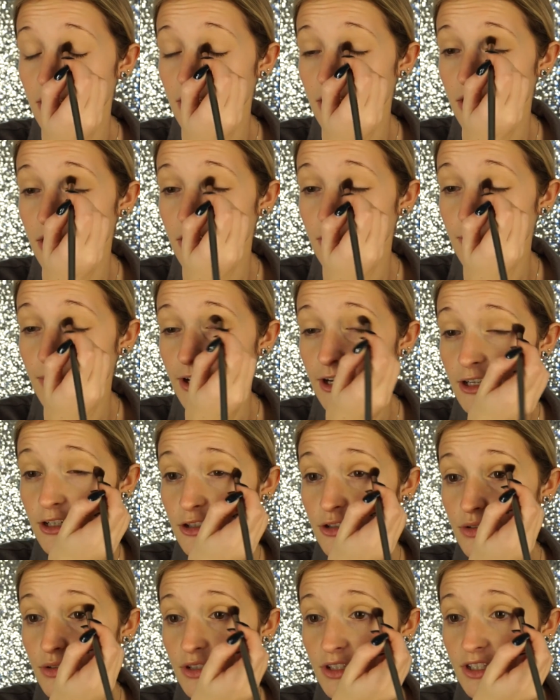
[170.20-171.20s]
in my
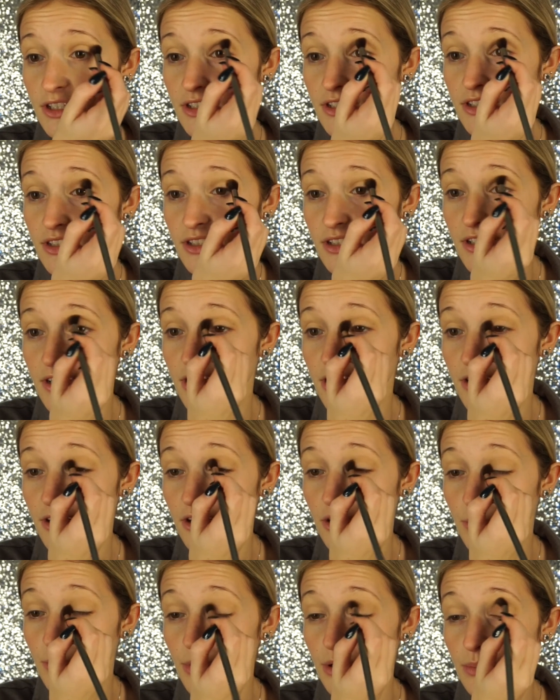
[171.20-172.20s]
crease and a
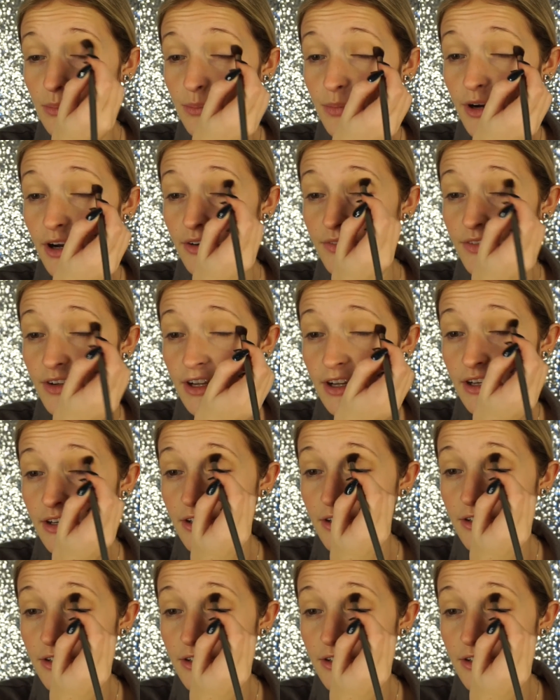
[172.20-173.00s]
little bit above it.